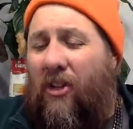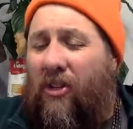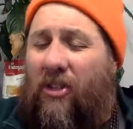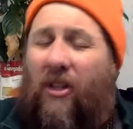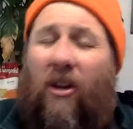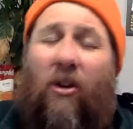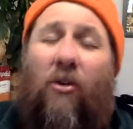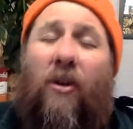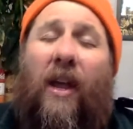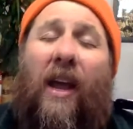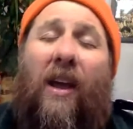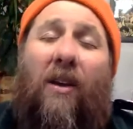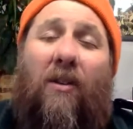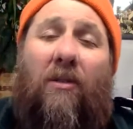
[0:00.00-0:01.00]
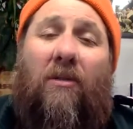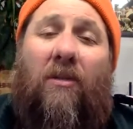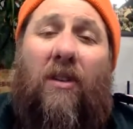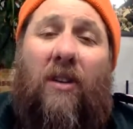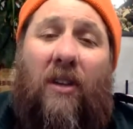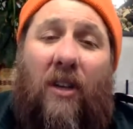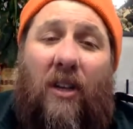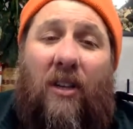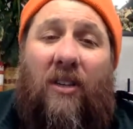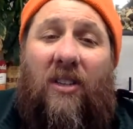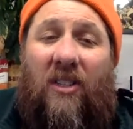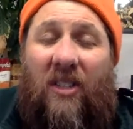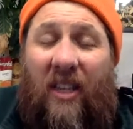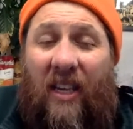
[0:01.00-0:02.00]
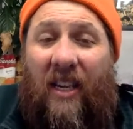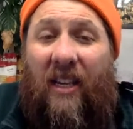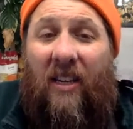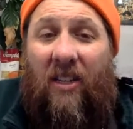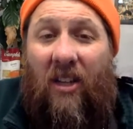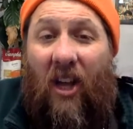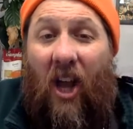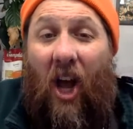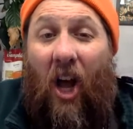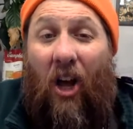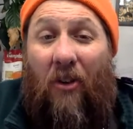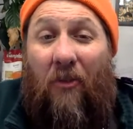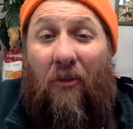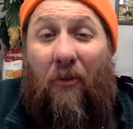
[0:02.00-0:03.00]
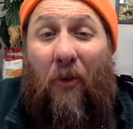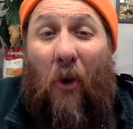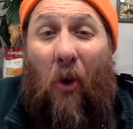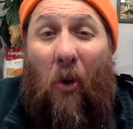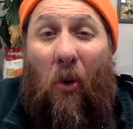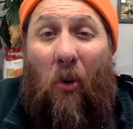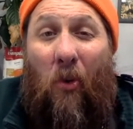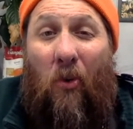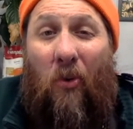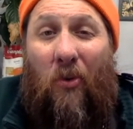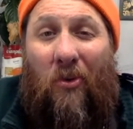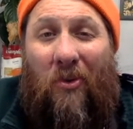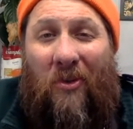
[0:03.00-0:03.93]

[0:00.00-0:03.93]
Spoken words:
You slow down to see it unfold